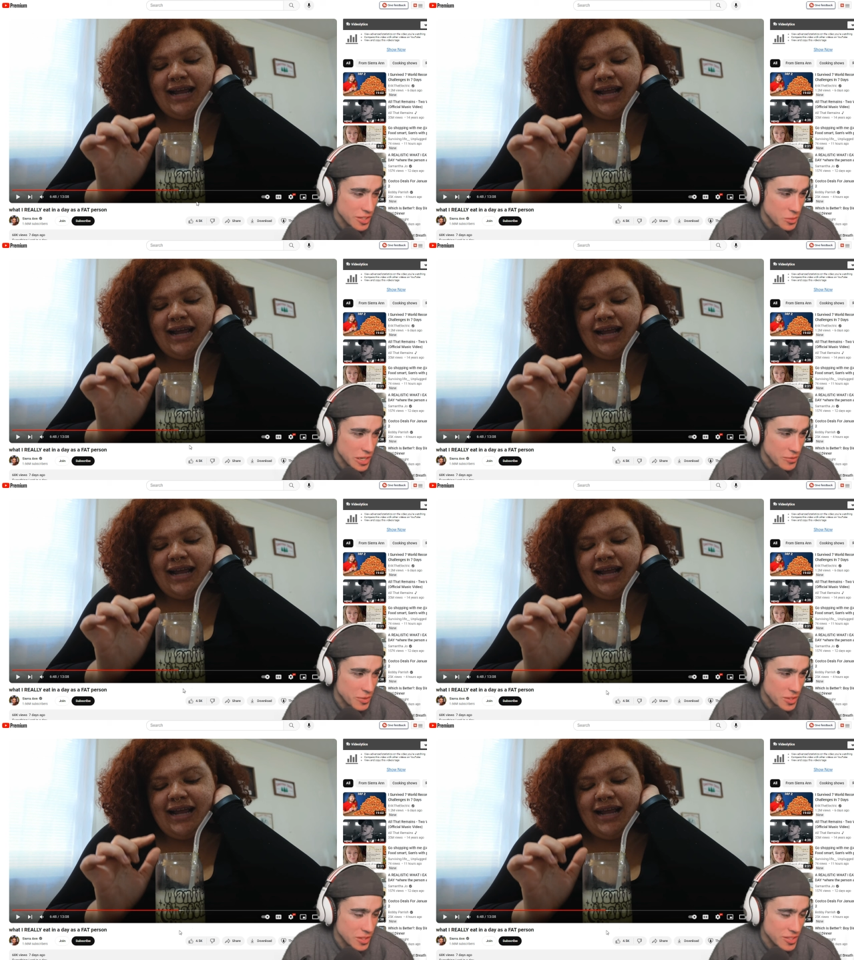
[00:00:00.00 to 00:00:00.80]
Speaker 1: or
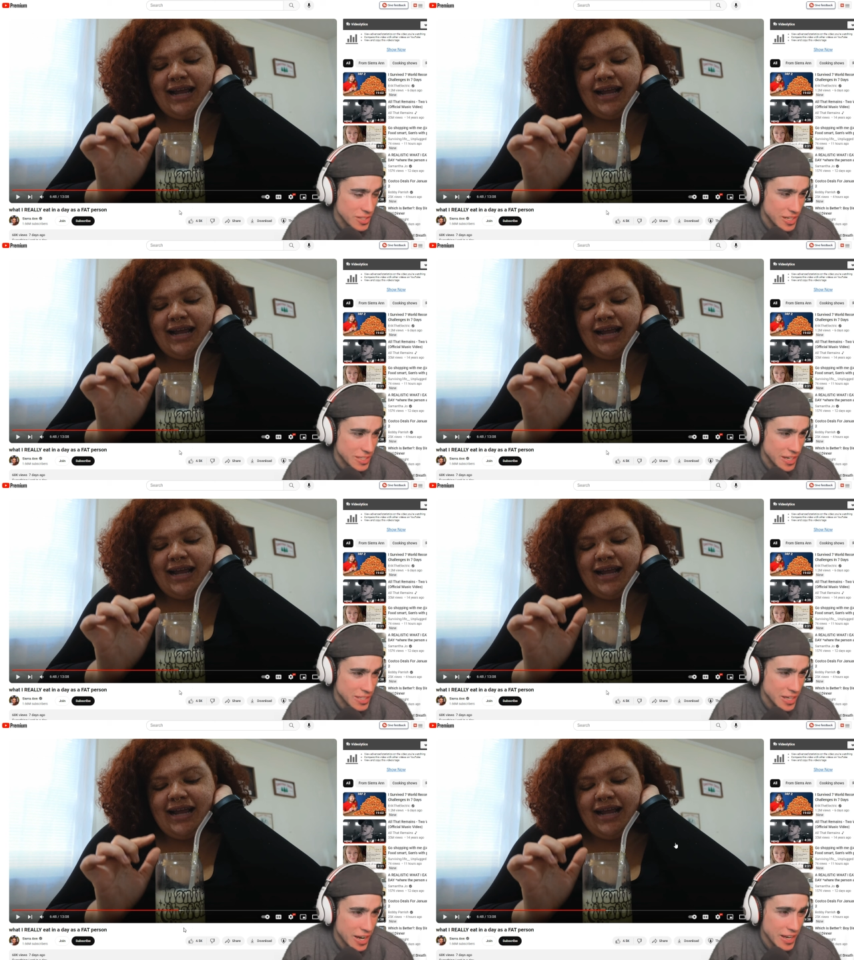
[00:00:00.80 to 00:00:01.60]
whatever girls on
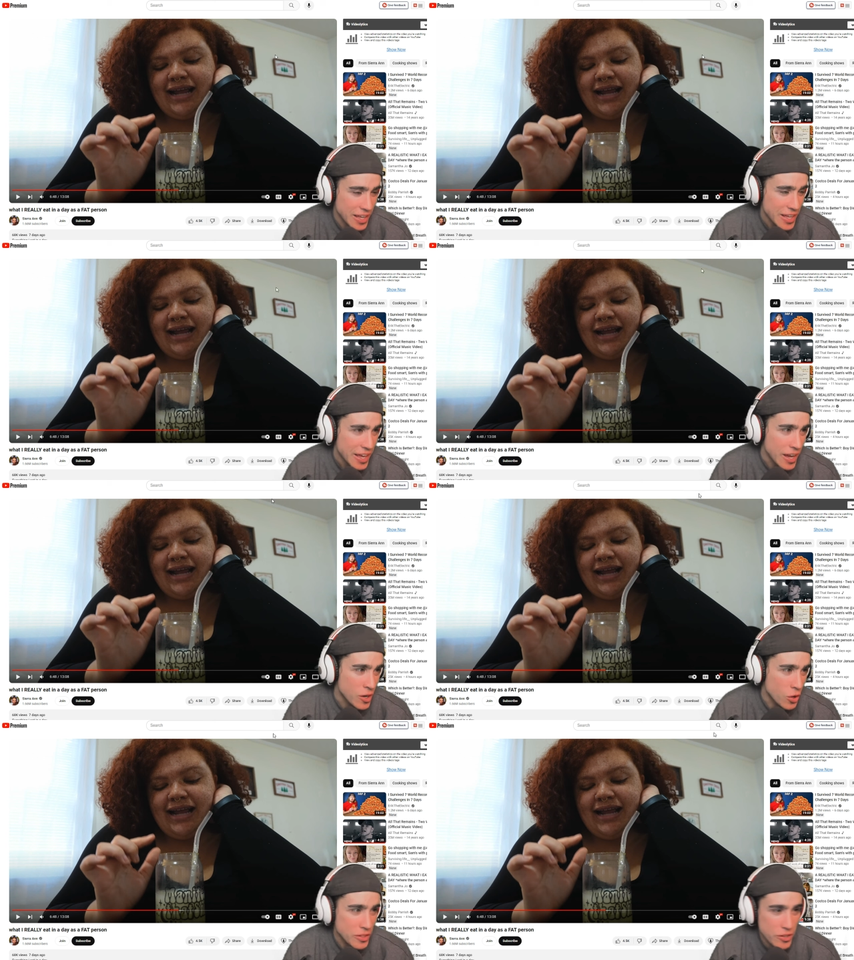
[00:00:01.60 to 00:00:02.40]
TikTok. And
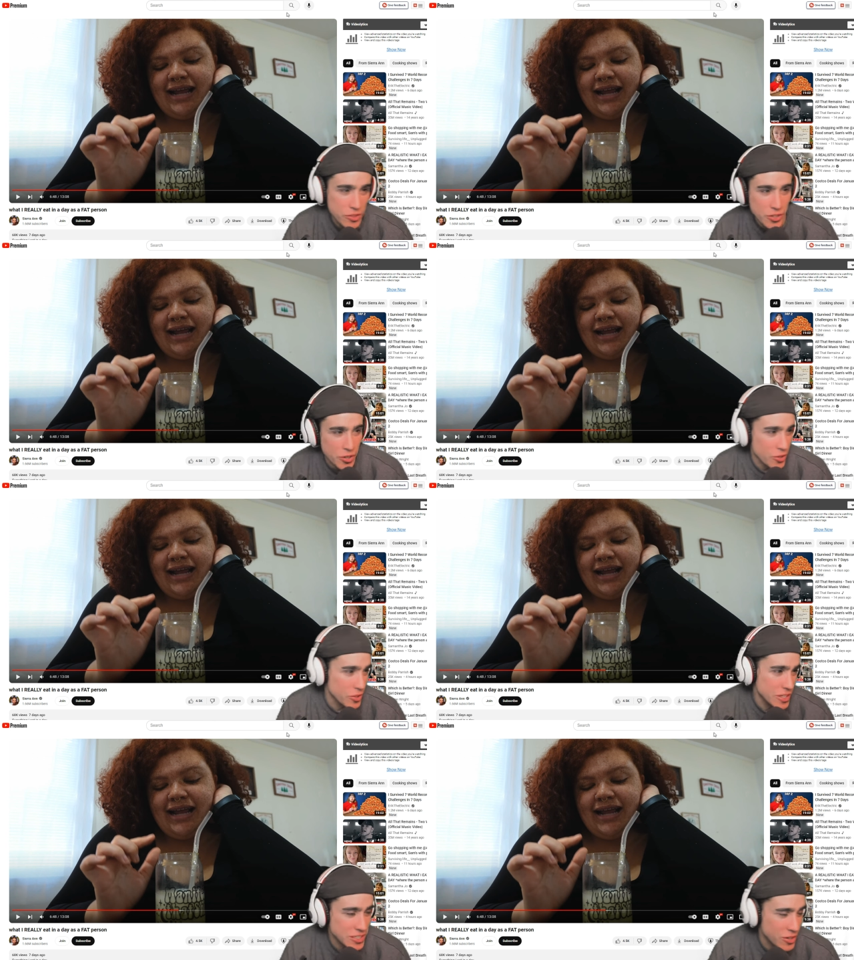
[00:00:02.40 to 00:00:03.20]
all the other
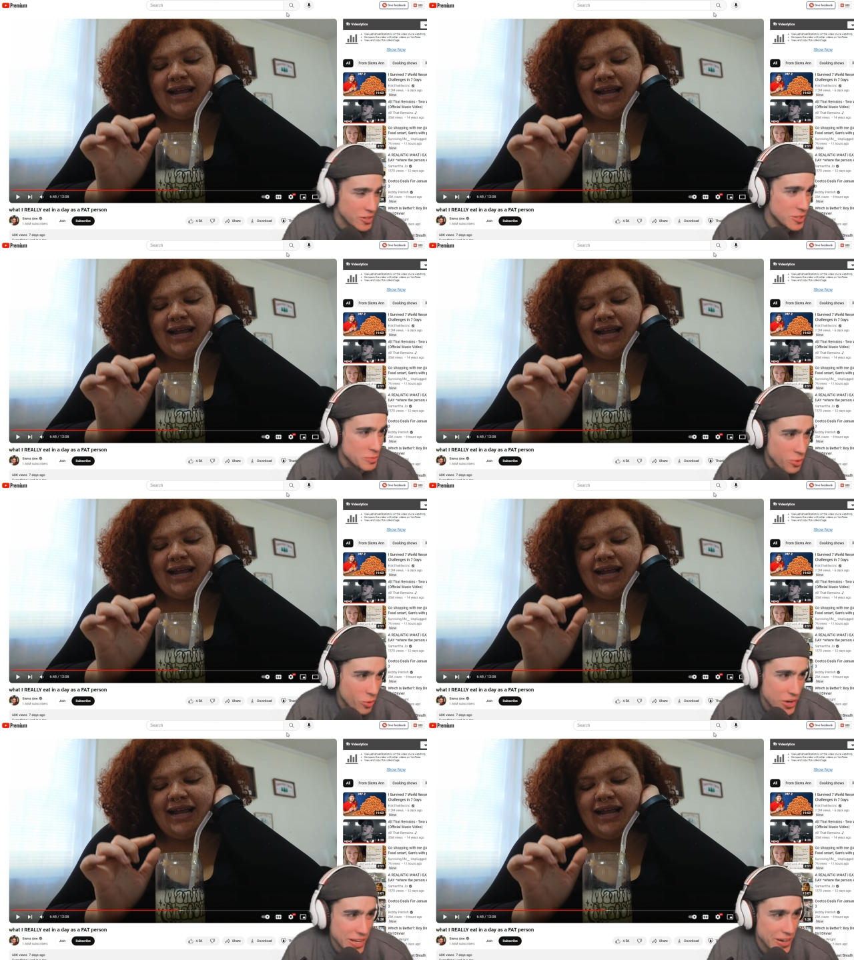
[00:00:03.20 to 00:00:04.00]
girlies are
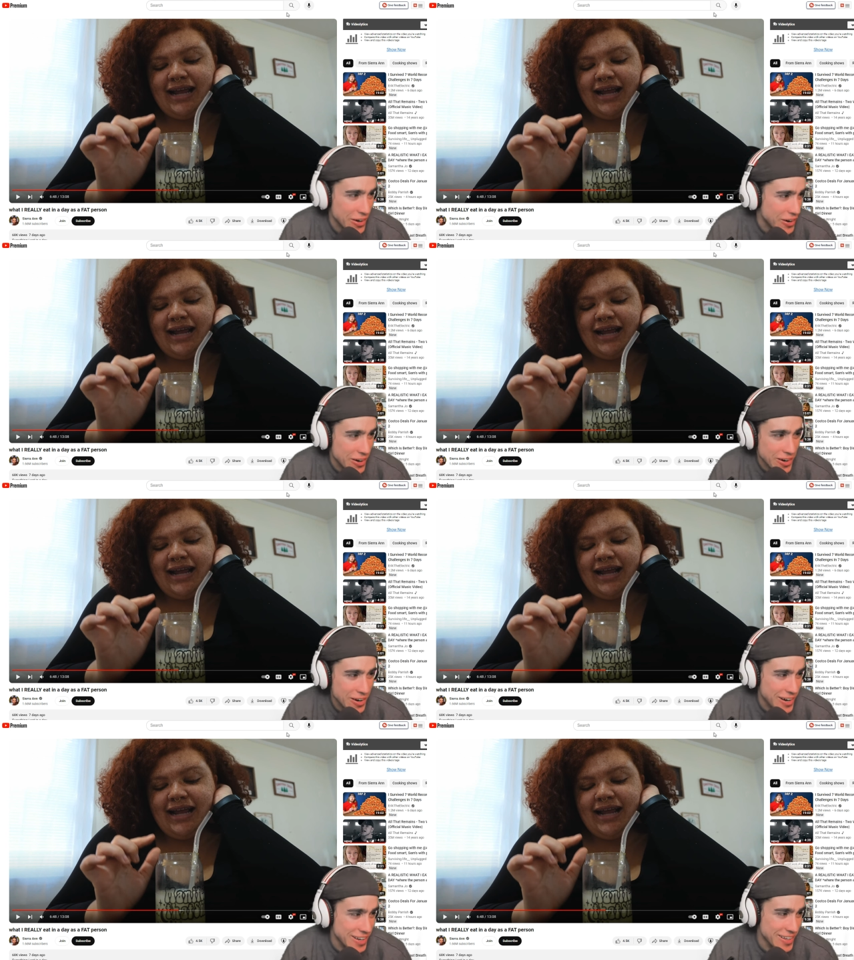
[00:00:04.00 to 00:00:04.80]
supporting her.